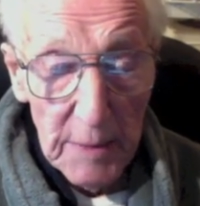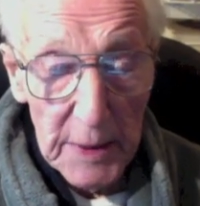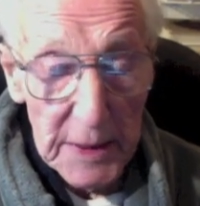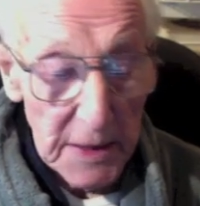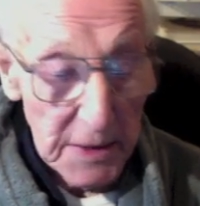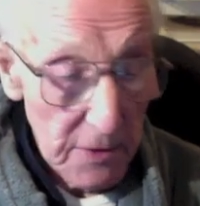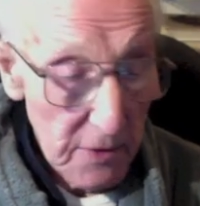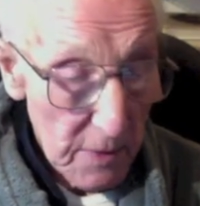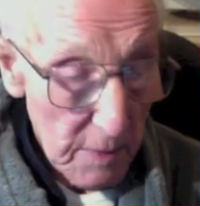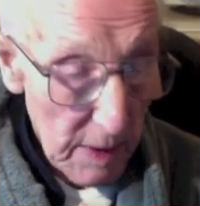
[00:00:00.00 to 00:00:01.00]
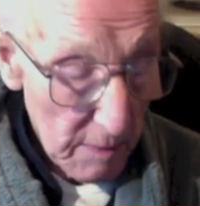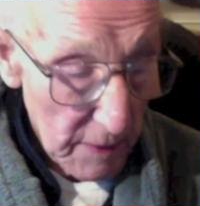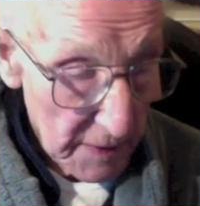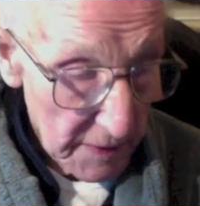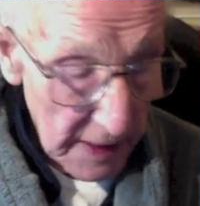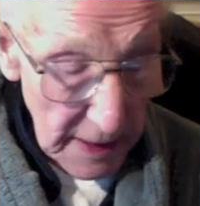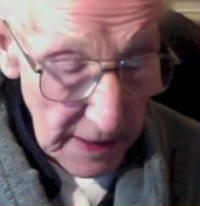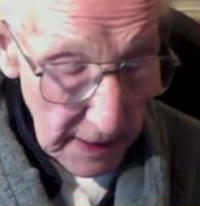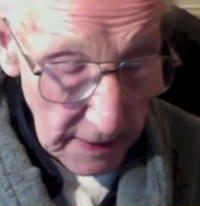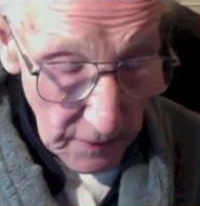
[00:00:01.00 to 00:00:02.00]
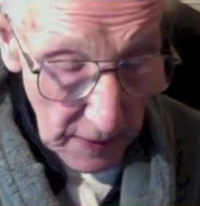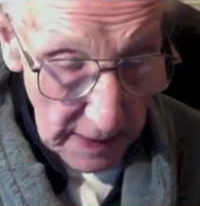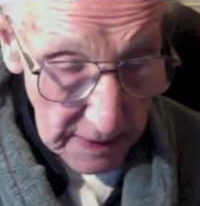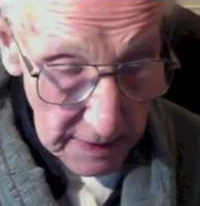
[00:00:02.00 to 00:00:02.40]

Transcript: but I do remember thinking that,